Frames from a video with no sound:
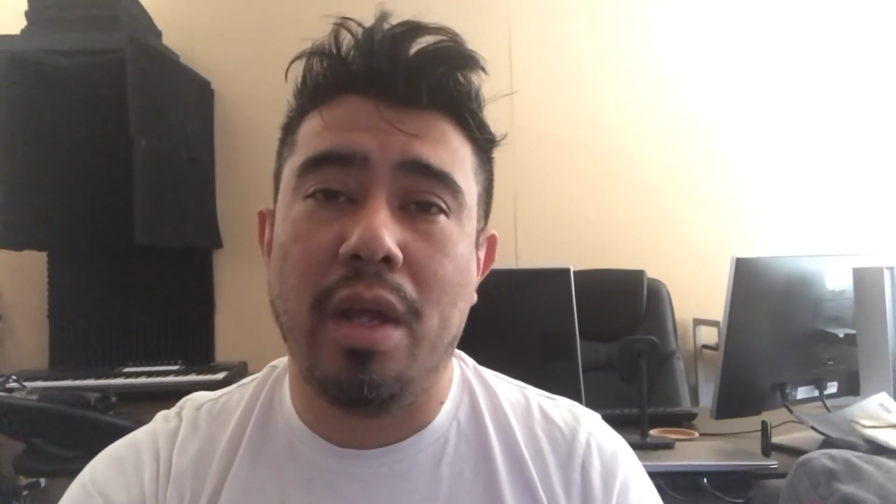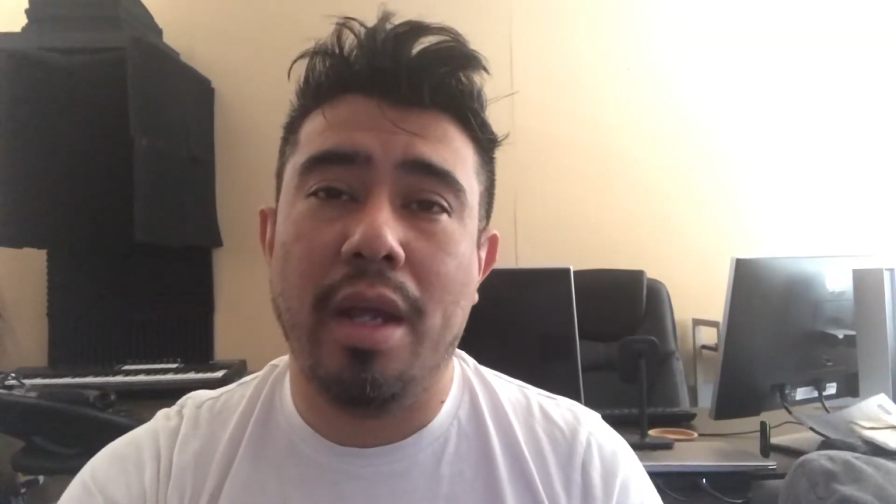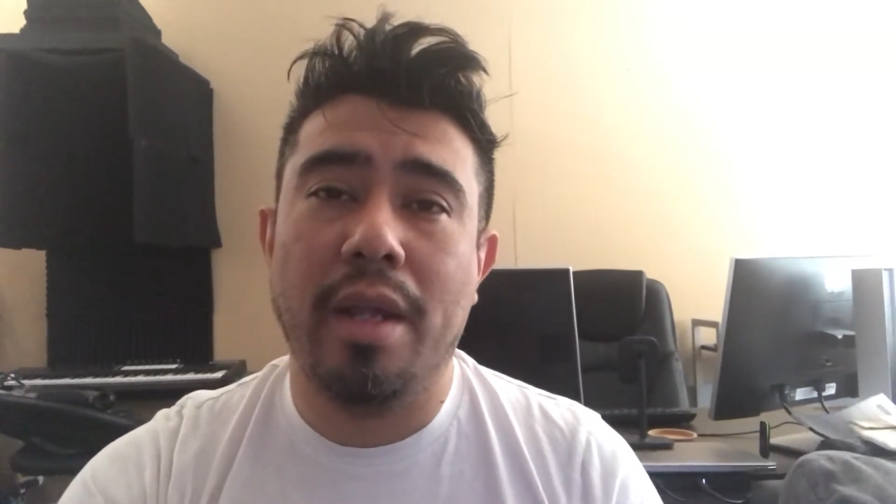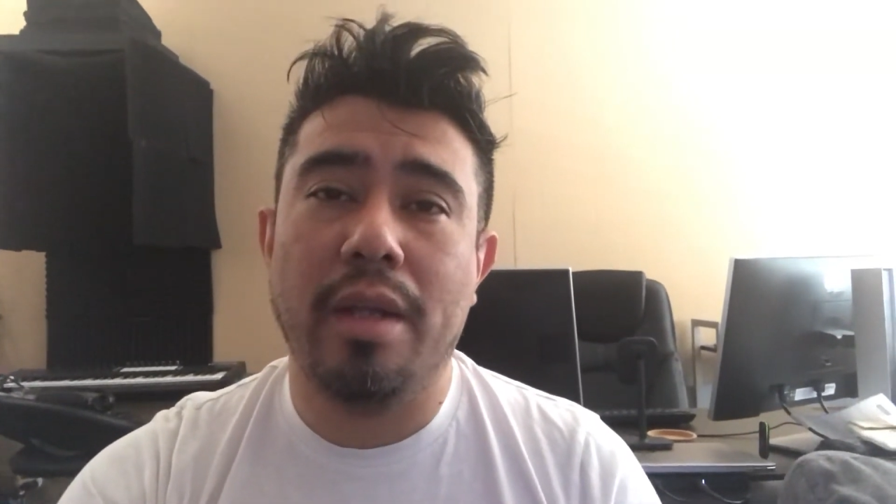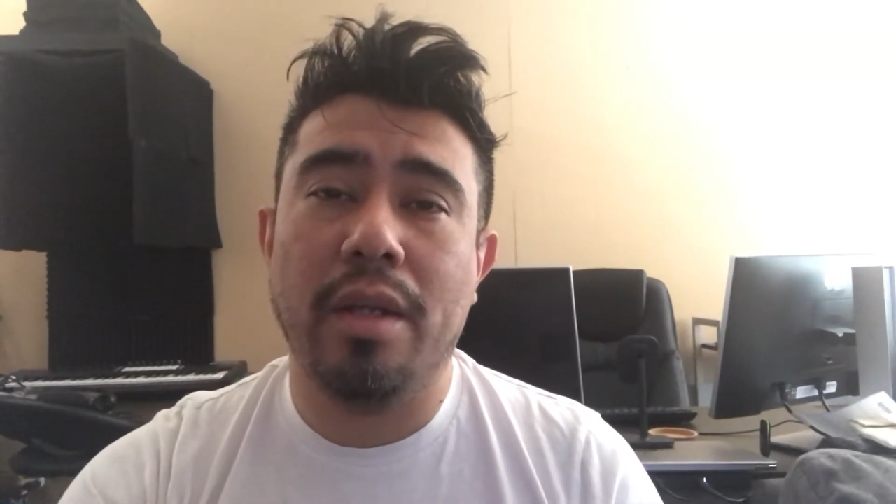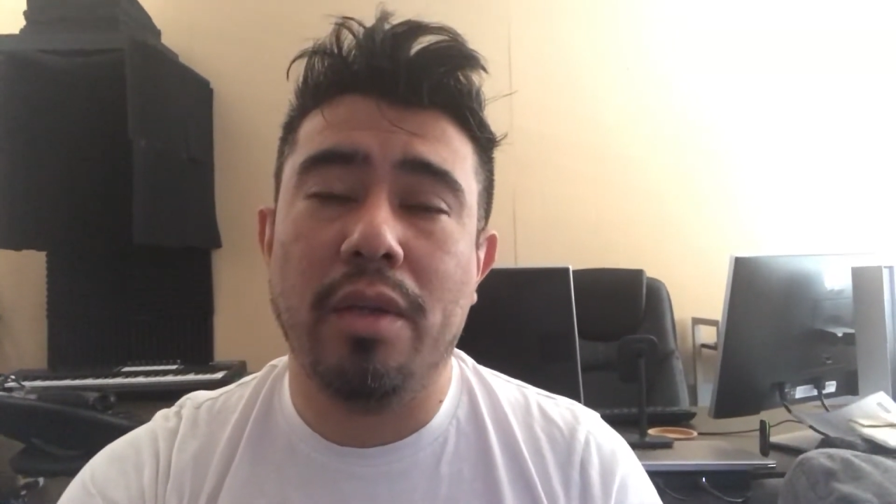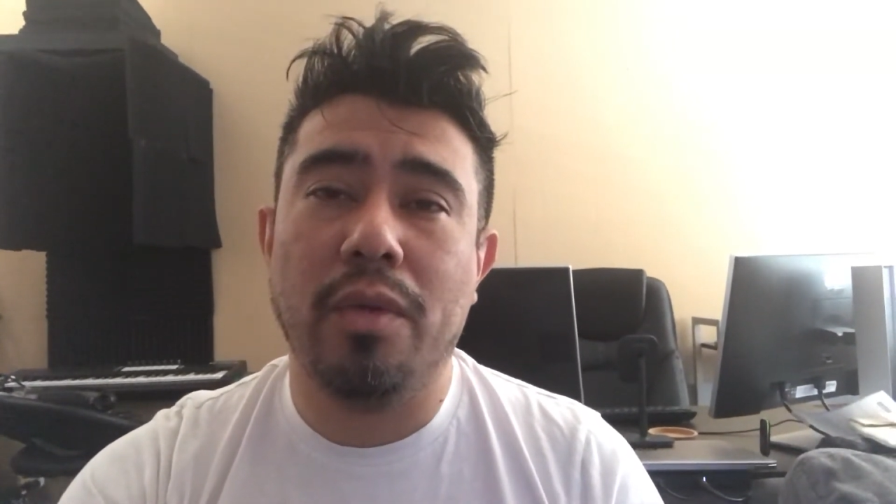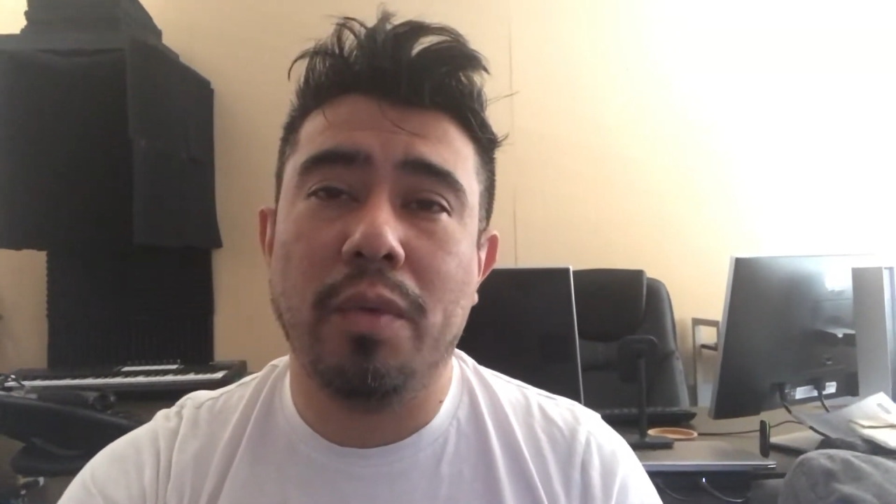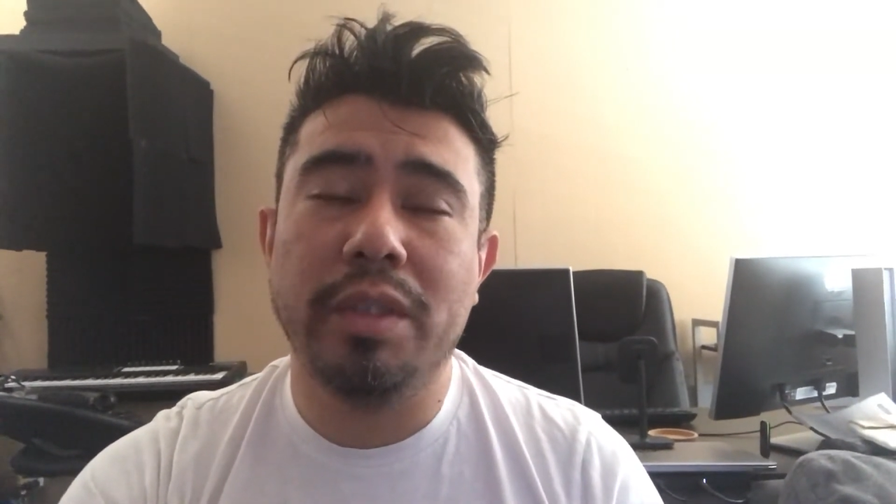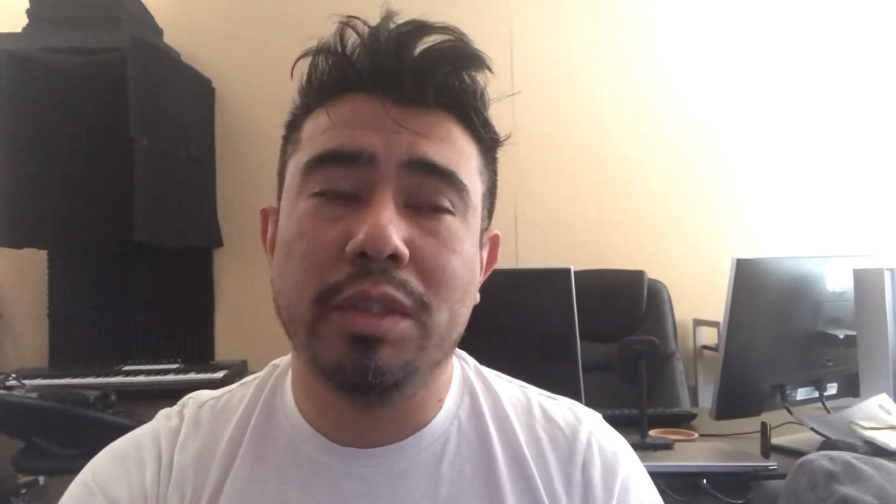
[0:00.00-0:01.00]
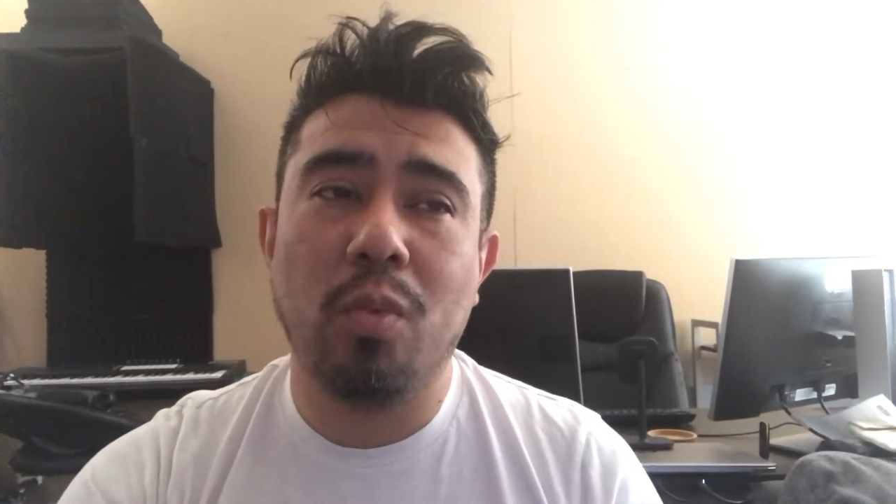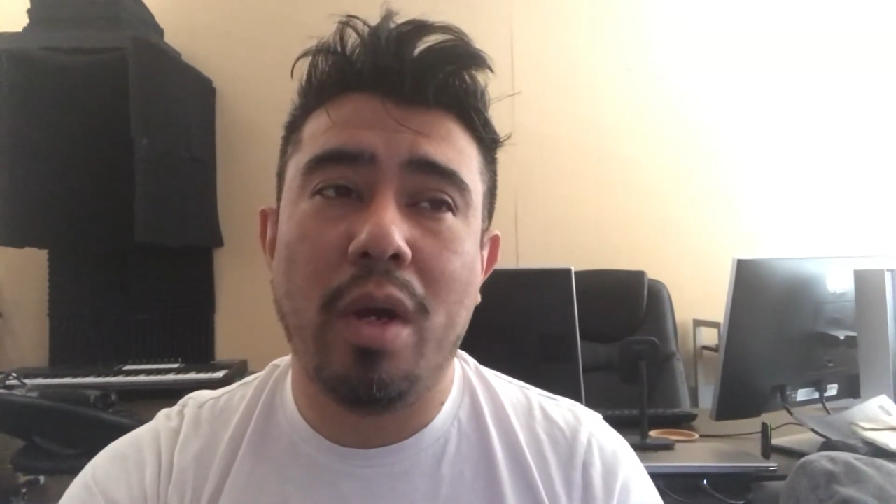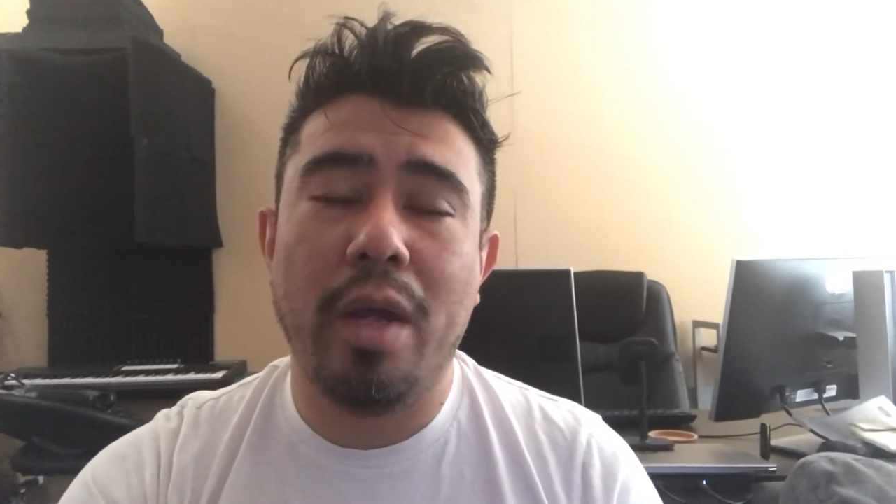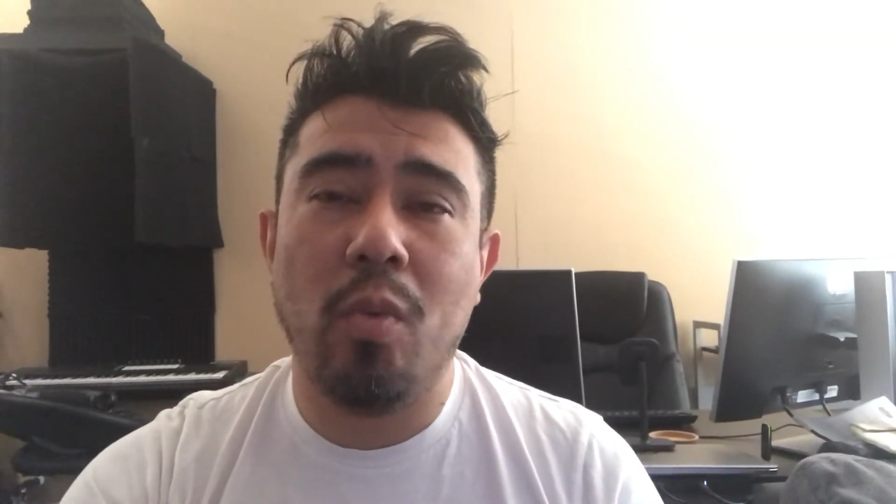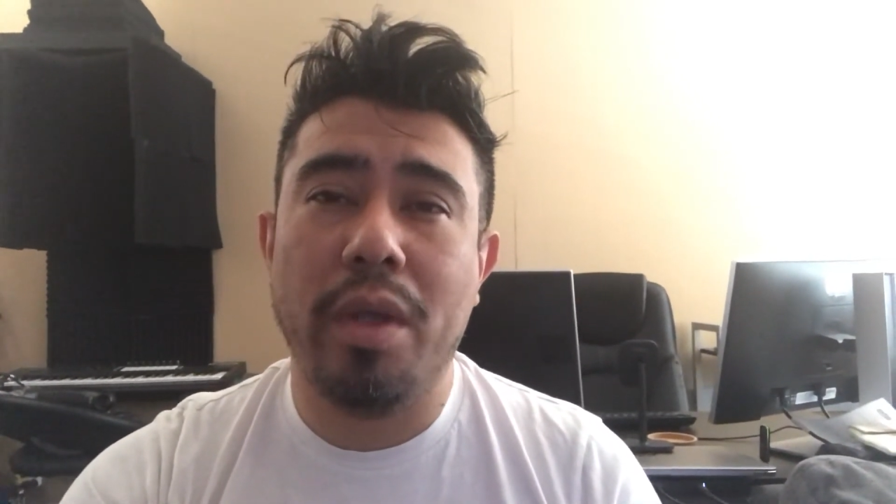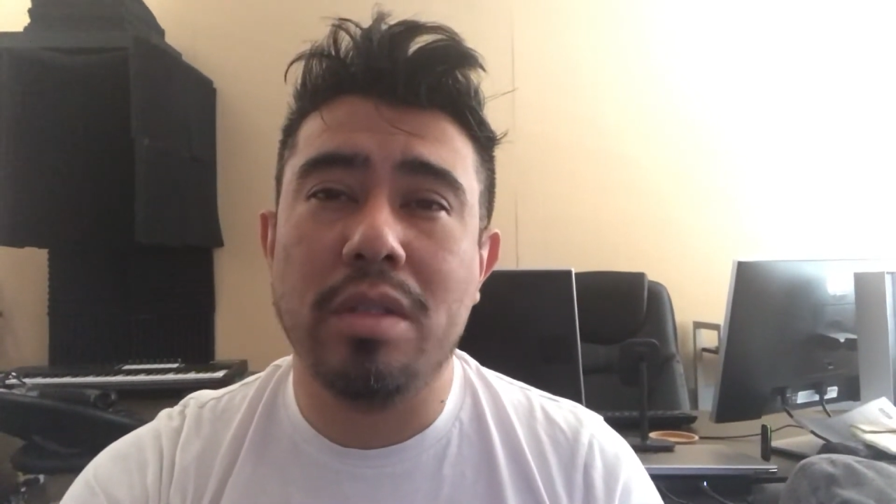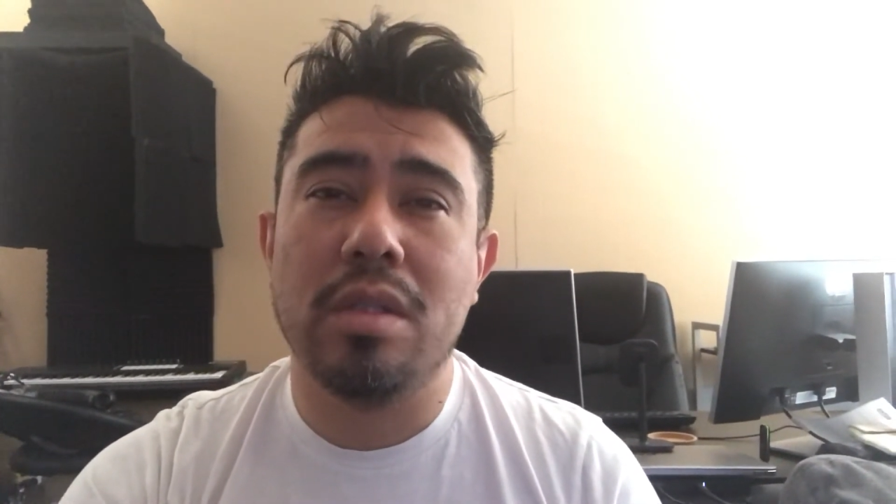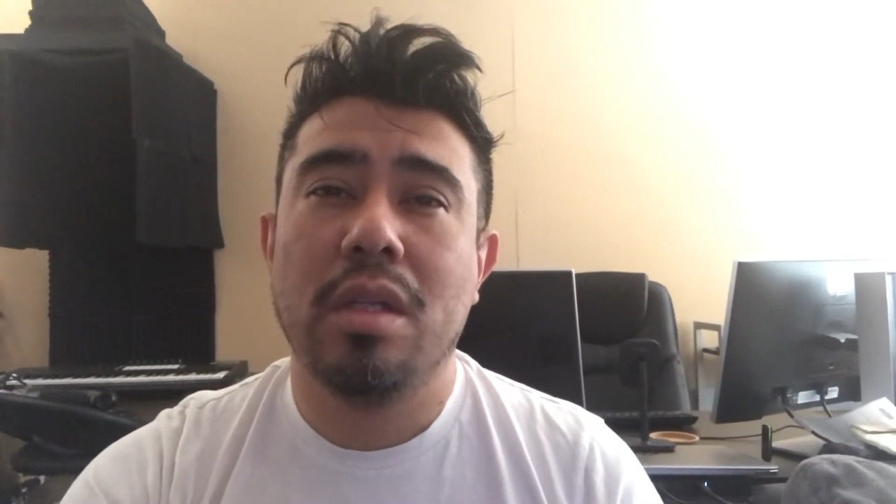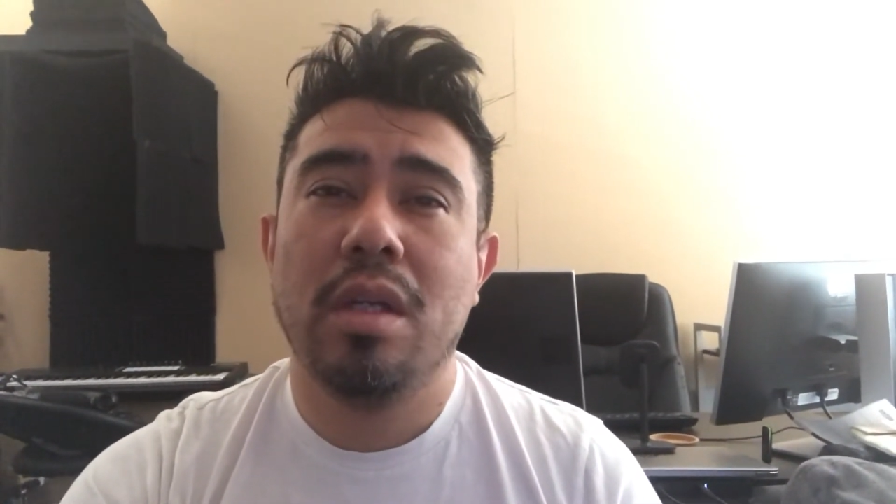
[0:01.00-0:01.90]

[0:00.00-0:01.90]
And the reason why I went